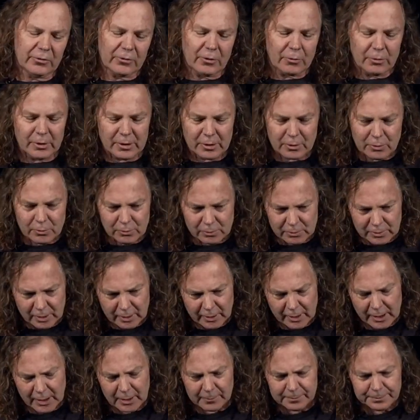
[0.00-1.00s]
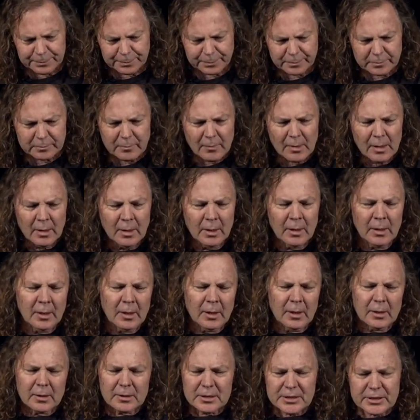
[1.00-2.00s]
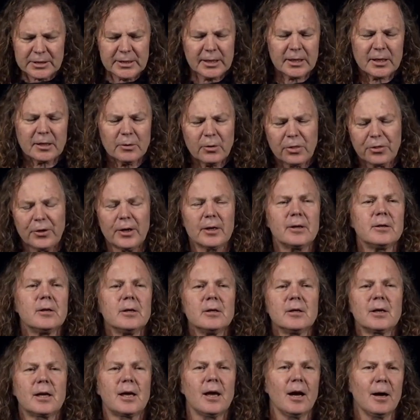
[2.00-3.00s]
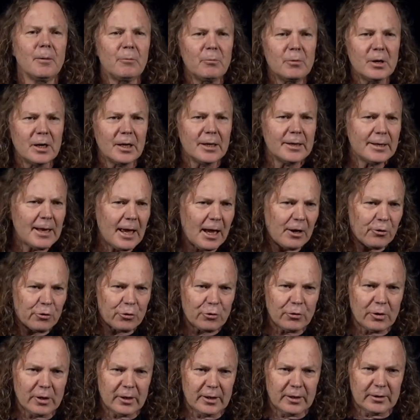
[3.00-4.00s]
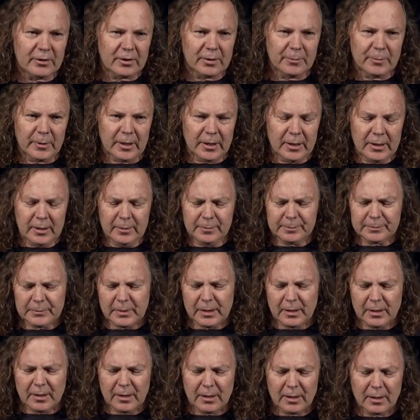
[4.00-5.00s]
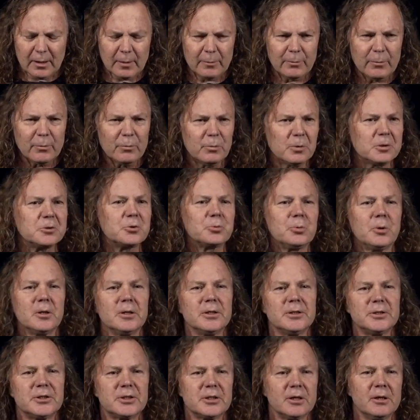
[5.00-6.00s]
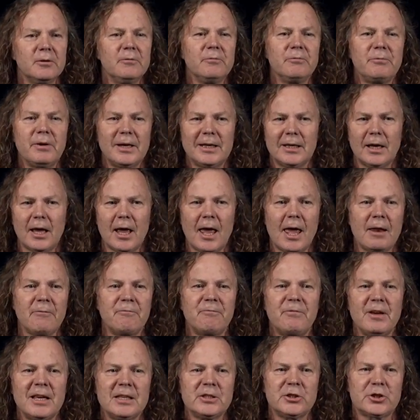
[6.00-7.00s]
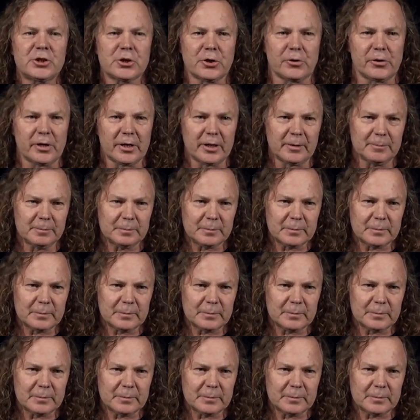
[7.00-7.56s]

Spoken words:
critical to that. The second thing didn't come really naturally to me, which was adventuring.